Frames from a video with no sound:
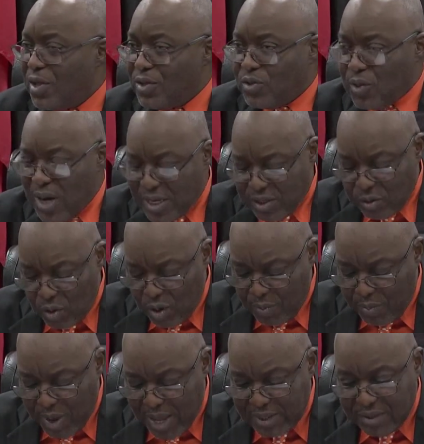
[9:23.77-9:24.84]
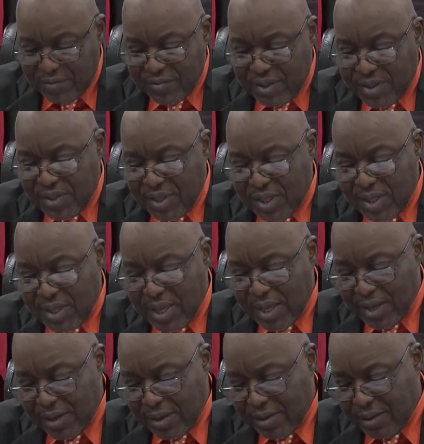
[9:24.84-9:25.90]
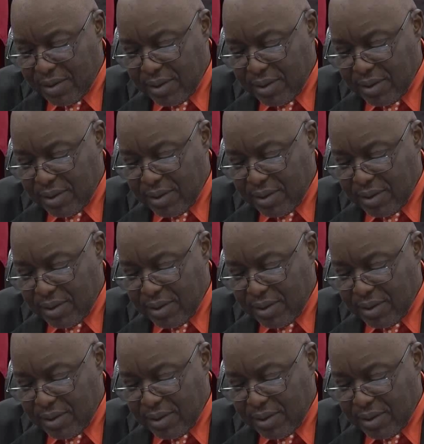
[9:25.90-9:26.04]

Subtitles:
So that's all part of the thinking